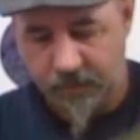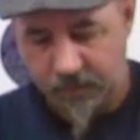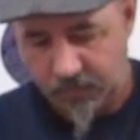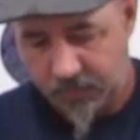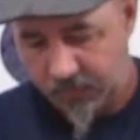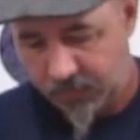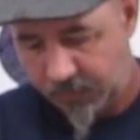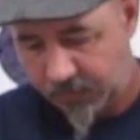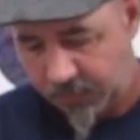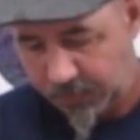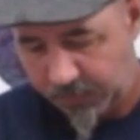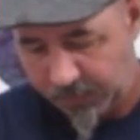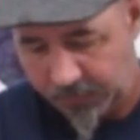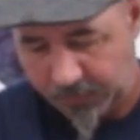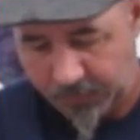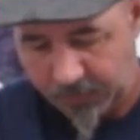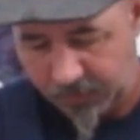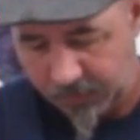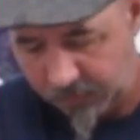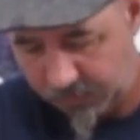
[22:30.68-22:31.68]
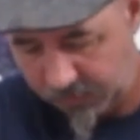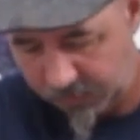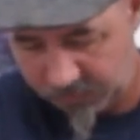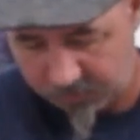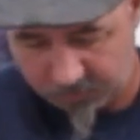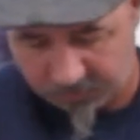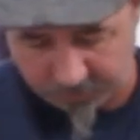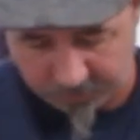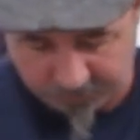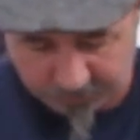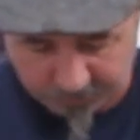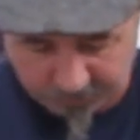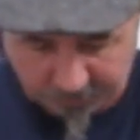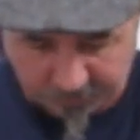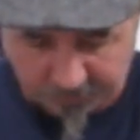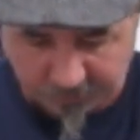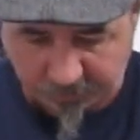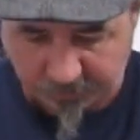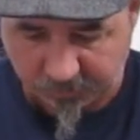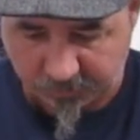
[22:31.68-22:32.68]

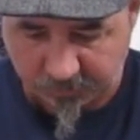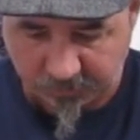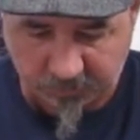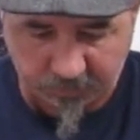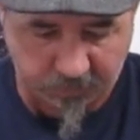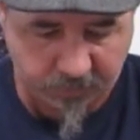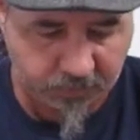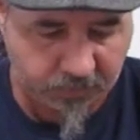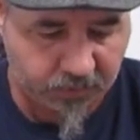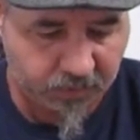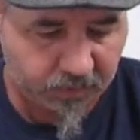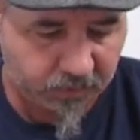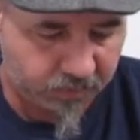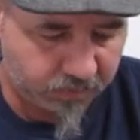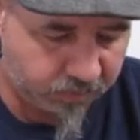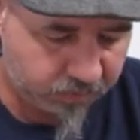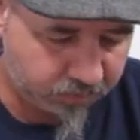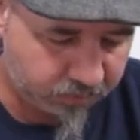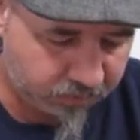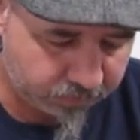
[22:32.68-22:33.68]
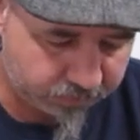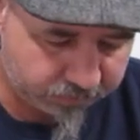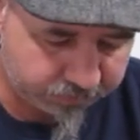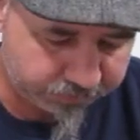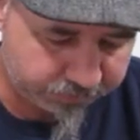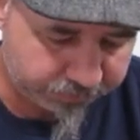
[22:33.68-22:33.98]
(not speaking)